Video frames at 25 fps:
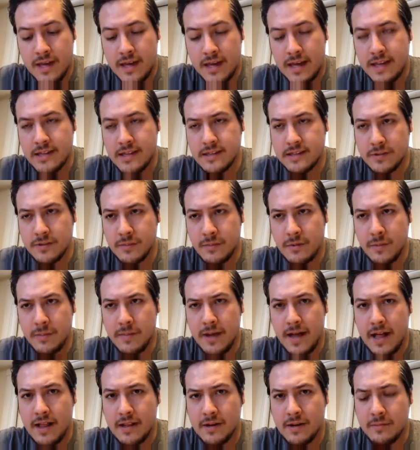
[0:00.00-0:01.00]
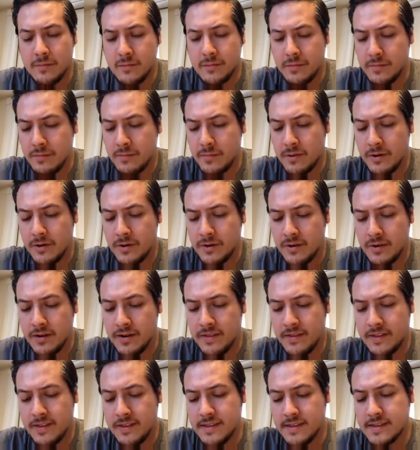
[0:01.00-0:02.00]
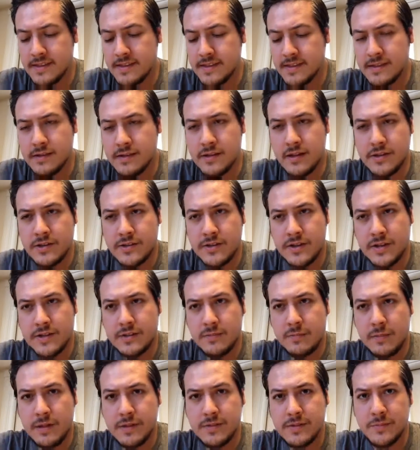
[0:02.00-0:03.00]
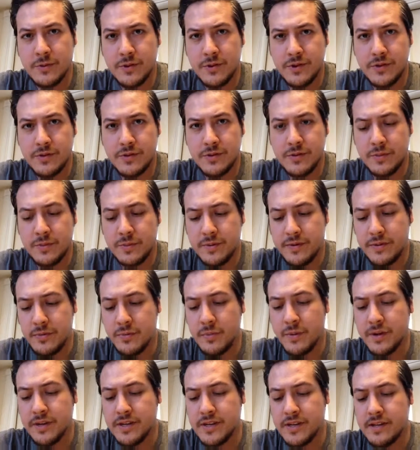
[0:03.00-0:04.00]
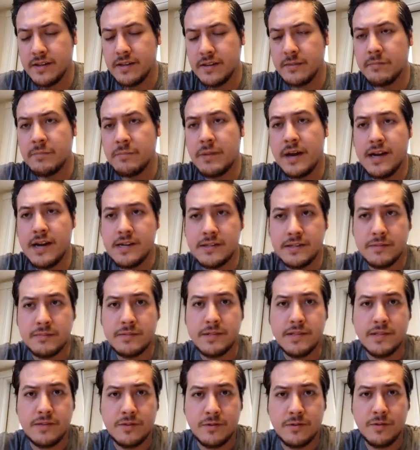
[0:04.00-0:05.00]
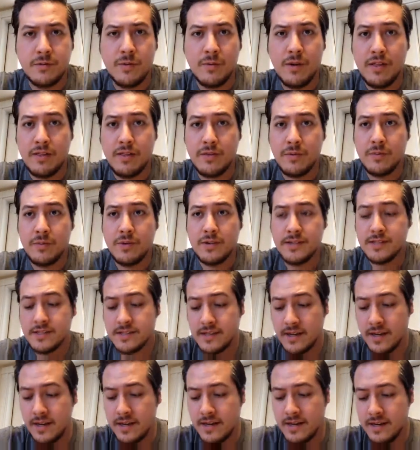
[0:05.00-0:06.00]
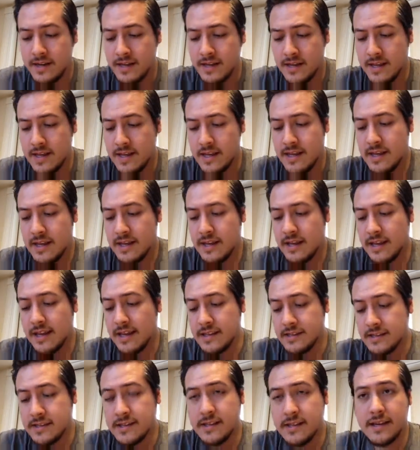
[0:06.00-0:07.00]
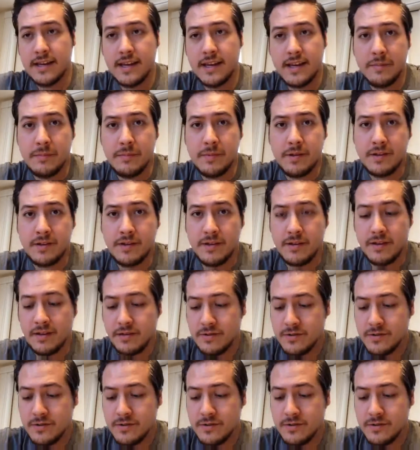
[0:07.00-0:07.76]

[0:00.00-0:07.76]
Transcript: it's a little more palatable. Parker, I think this contract has more to do with what he can possibly do rather than what he's done. Hence the $8 million,